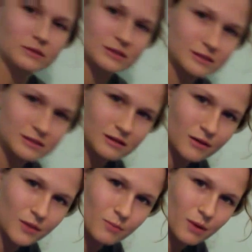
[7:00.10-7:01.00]
it's
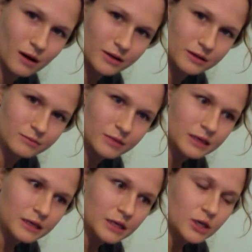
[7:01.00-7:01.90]
on the bottom,
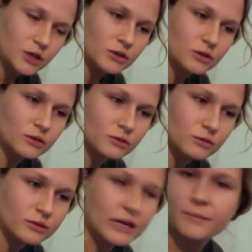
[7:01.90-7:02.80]

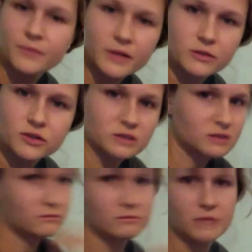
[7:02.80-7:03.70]
it'll just
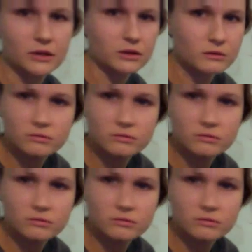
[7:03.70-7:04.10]
make you,